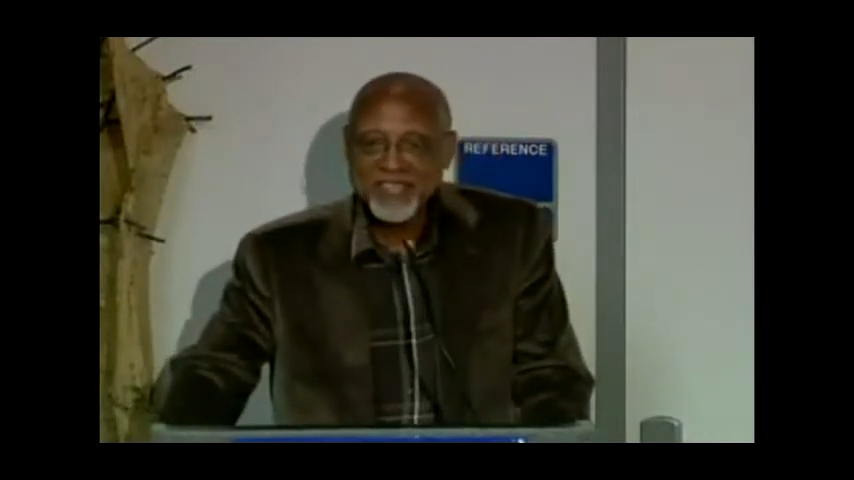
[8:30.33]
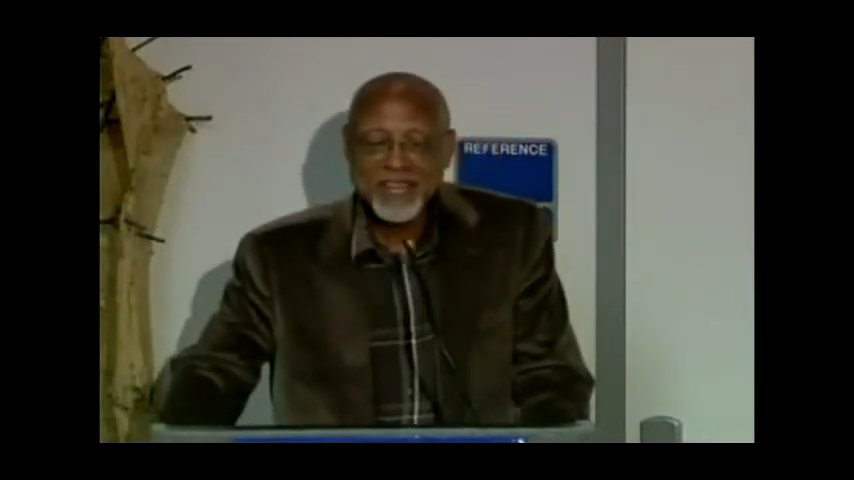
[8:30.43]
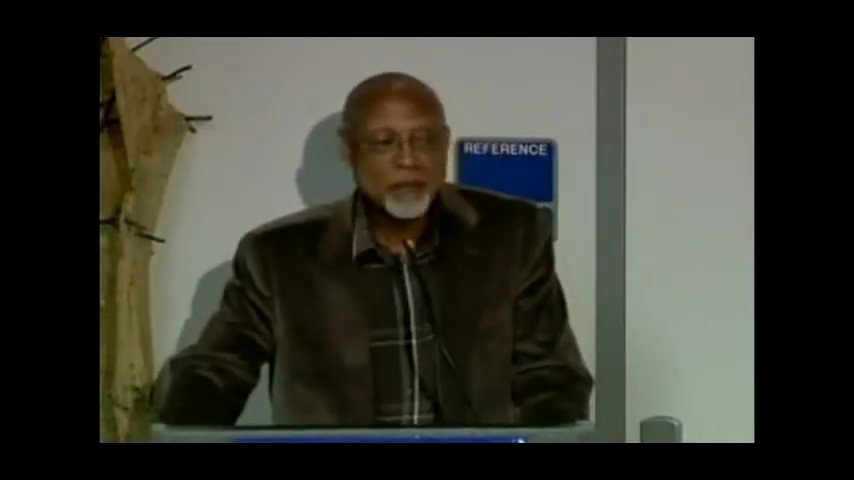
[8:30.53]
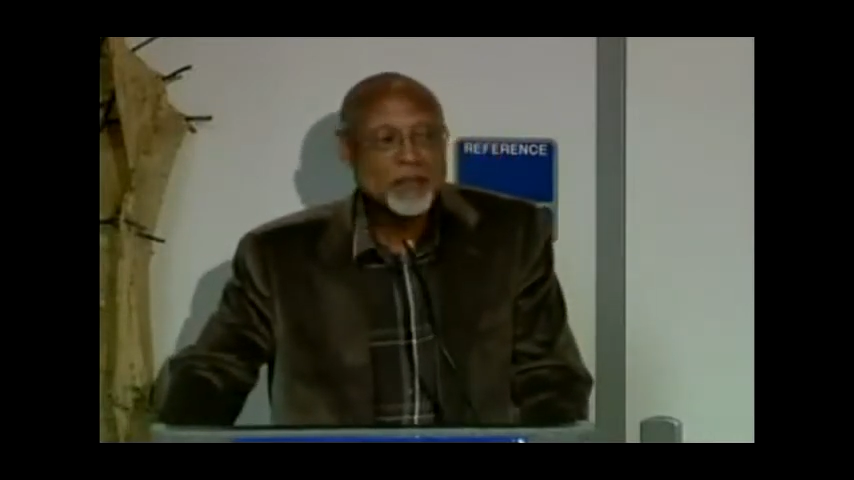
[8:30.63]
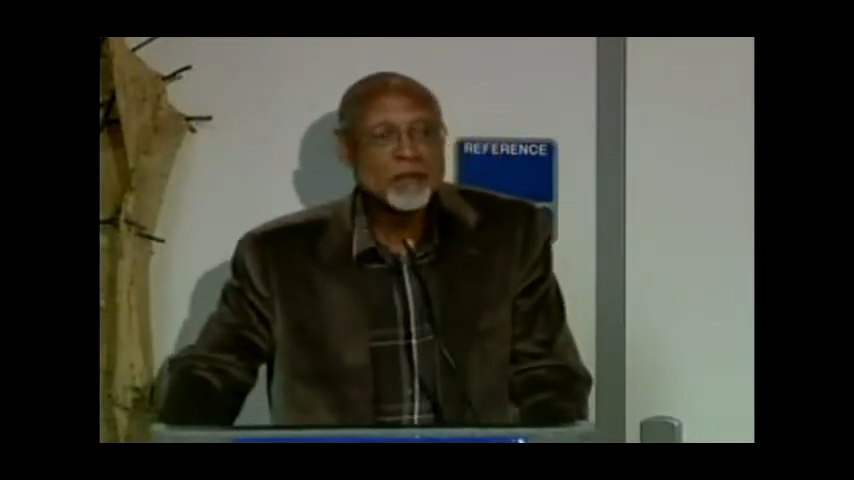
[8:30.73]

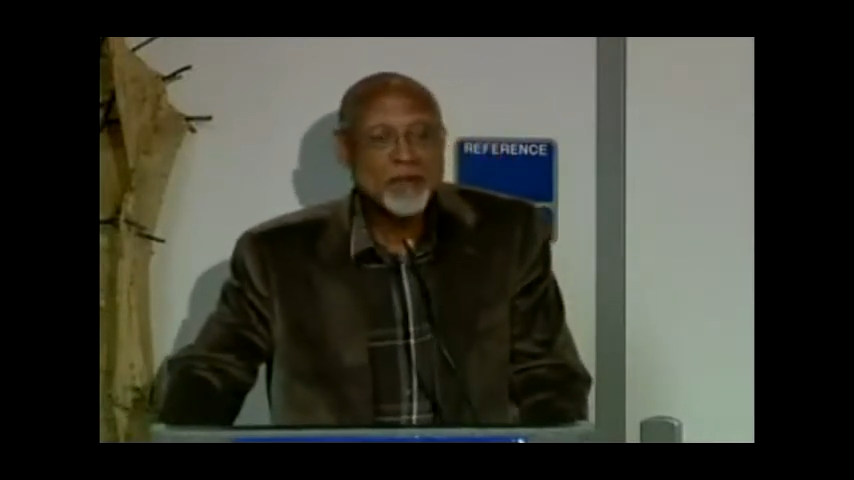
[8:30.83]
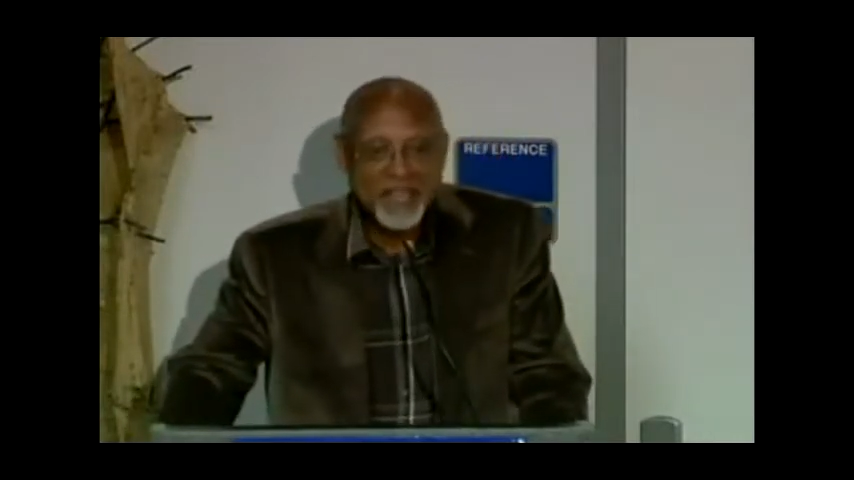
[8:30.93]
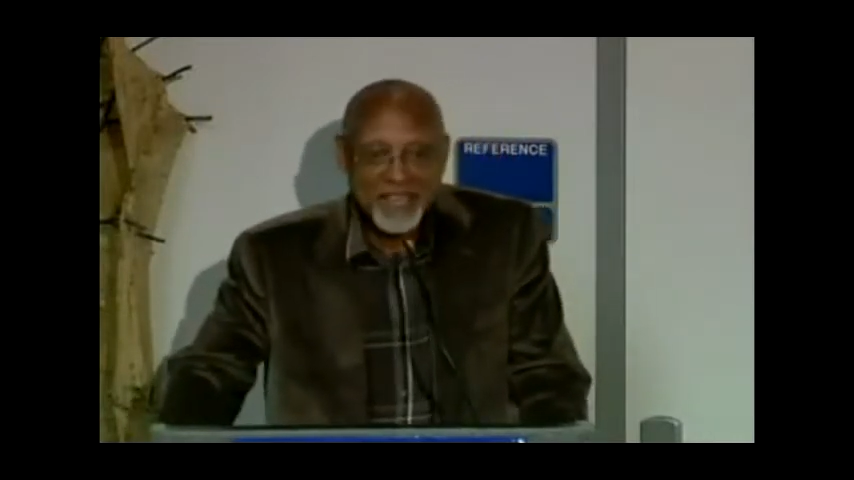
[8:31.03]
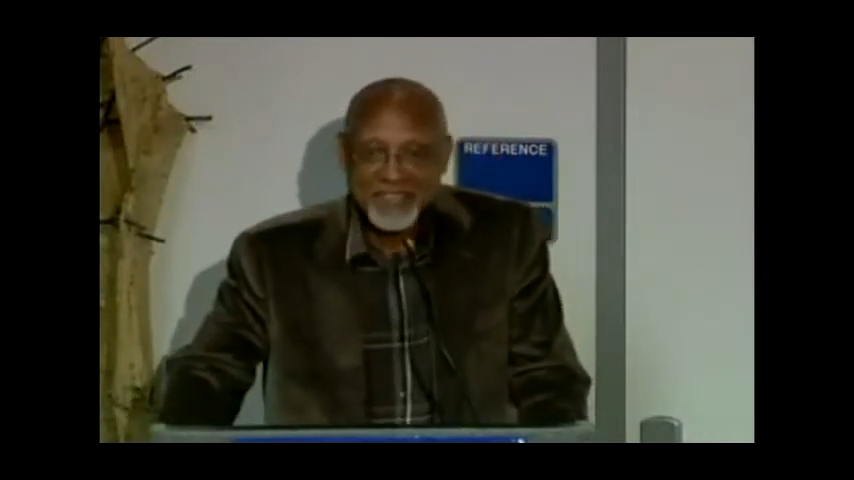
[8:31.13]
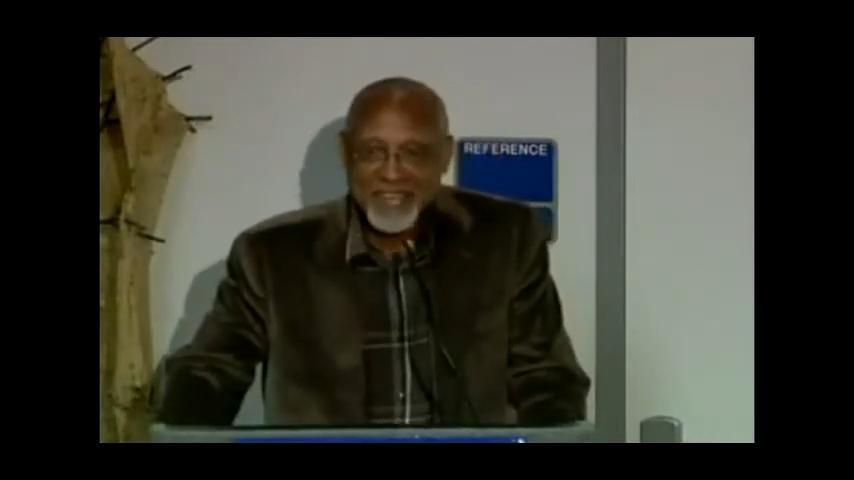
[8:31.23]
And let me
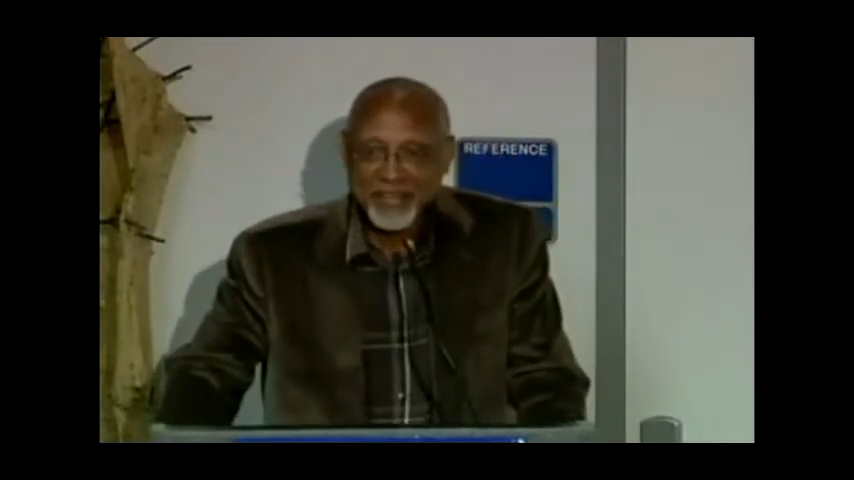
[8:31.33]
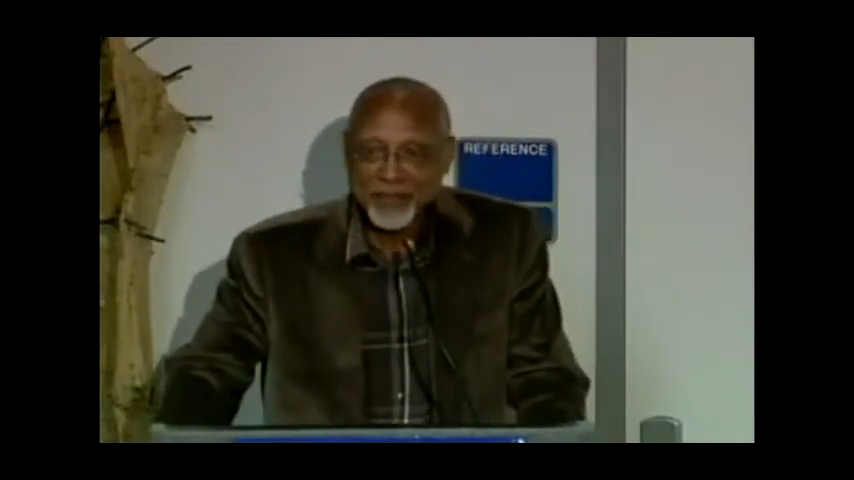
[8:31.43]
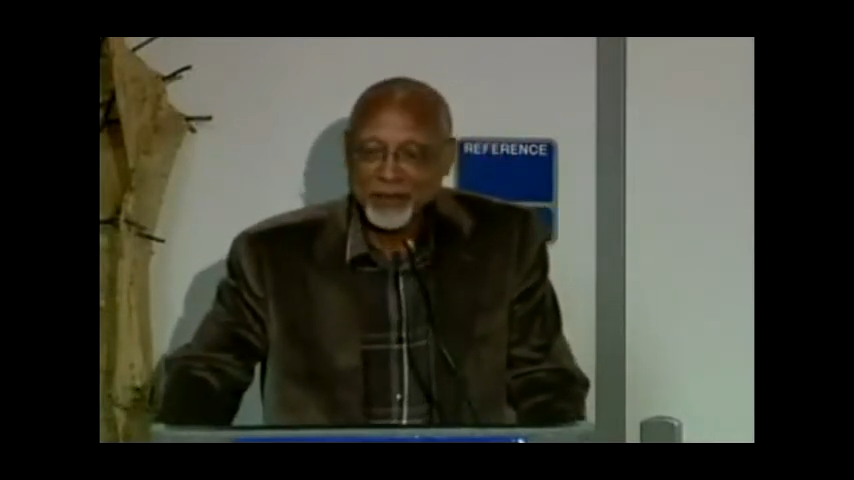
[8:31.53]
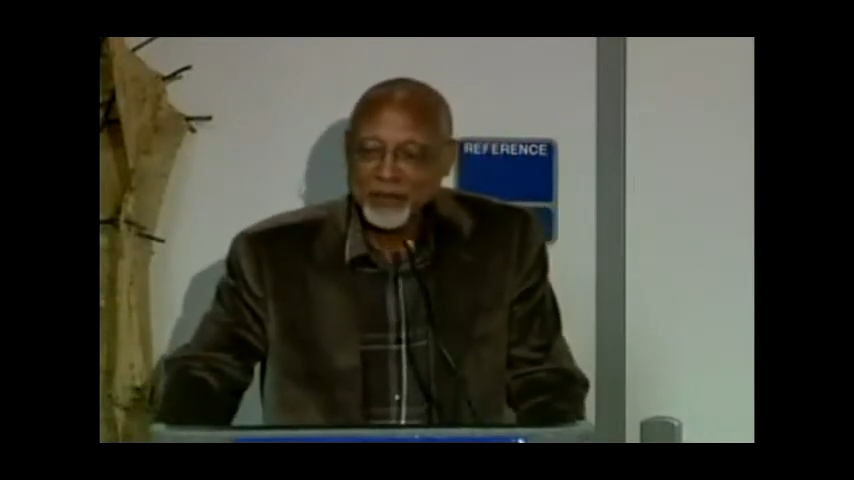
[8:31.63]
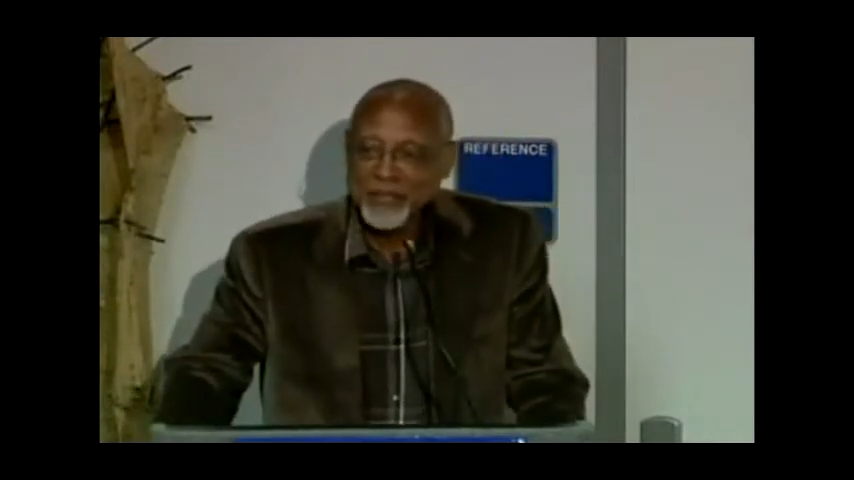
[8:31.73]
really
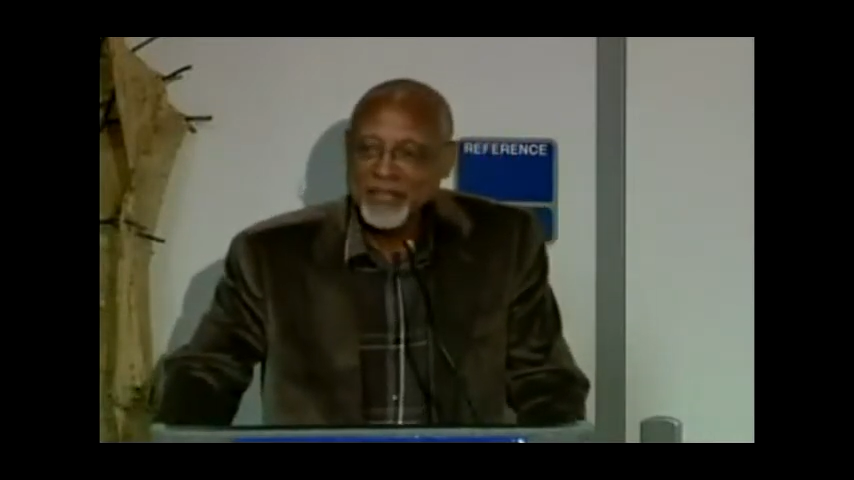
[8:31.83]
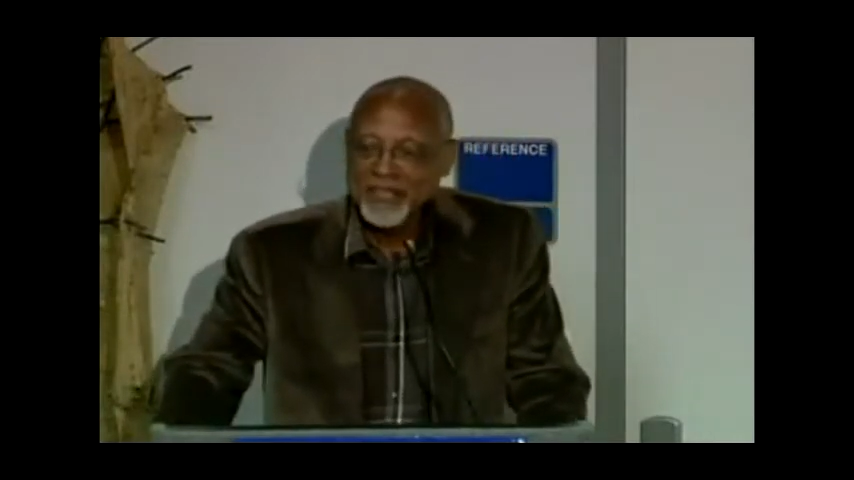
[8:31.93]
thank you.